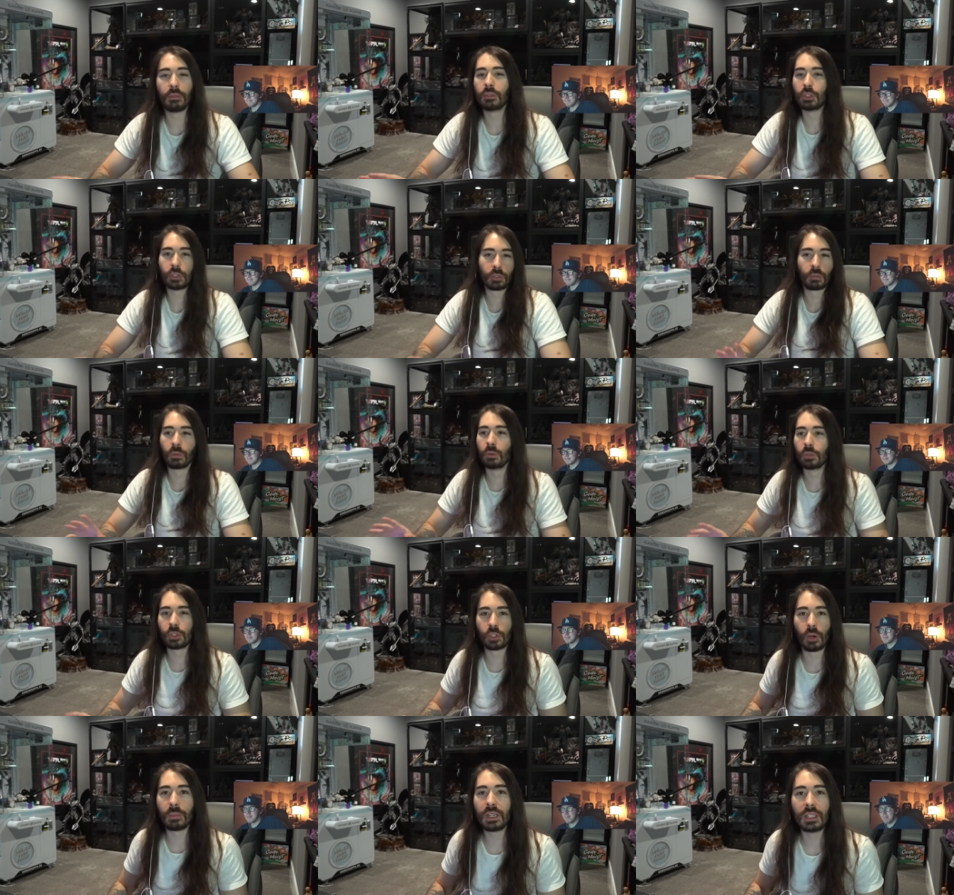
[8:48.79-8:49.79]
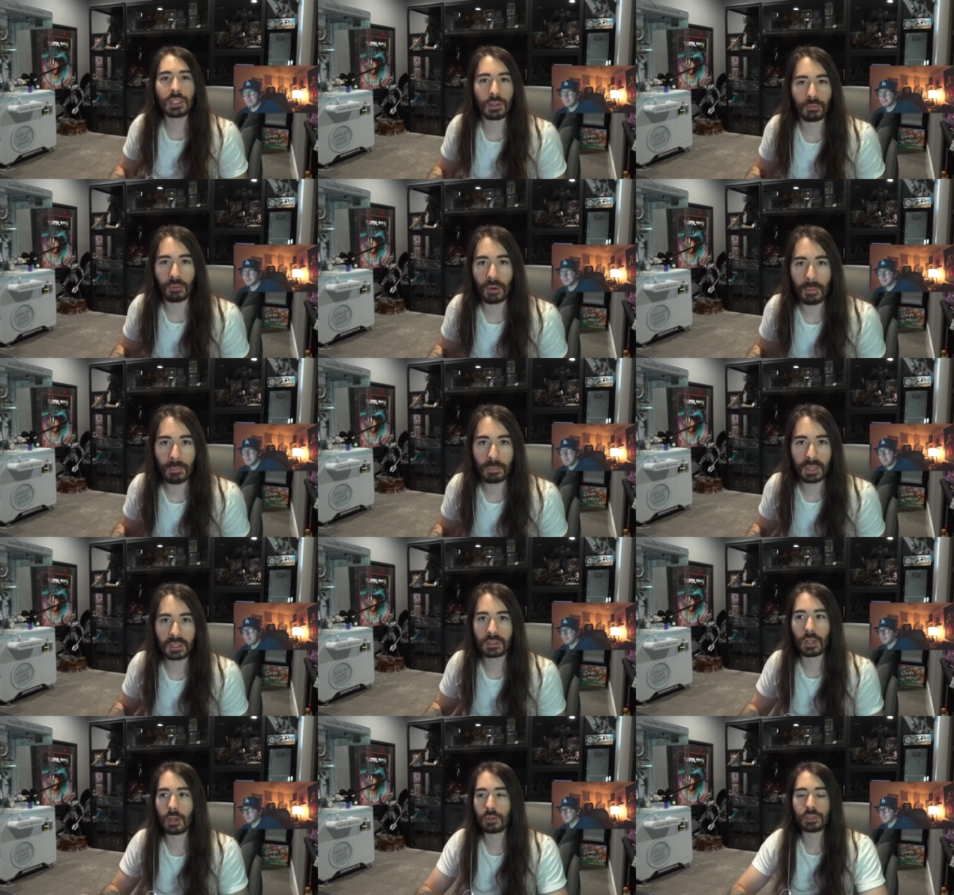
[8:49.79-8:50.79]
just through so many different
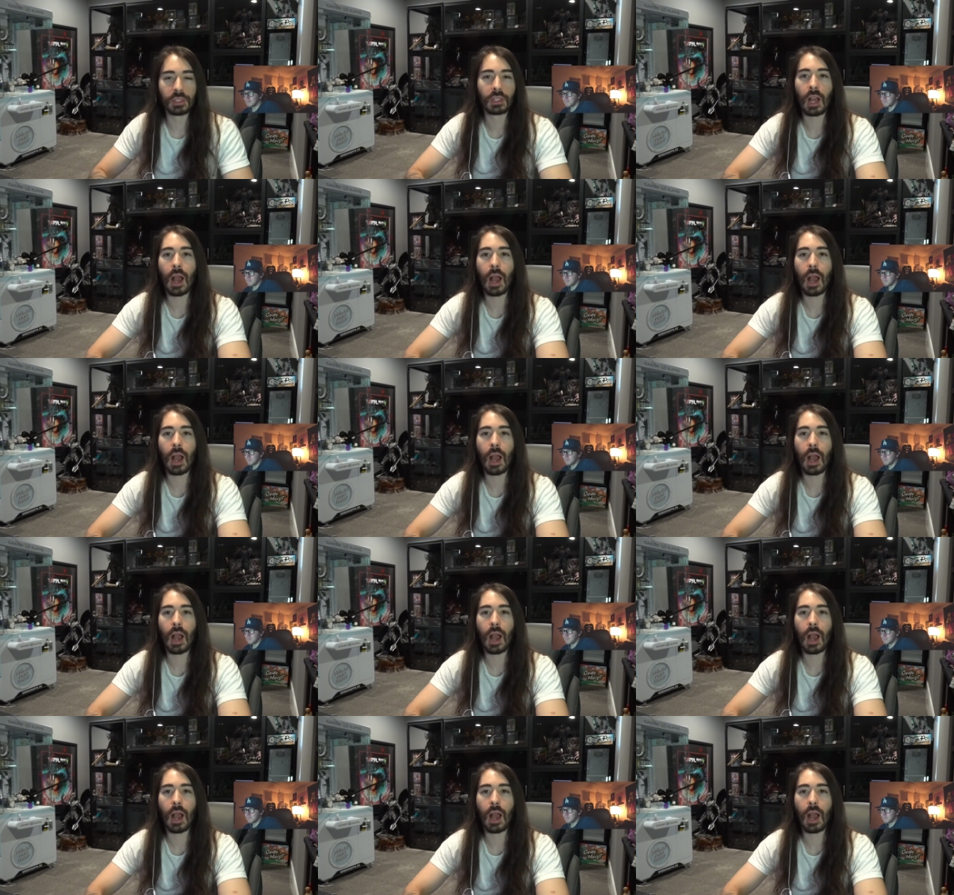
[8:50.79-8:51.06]
pictos and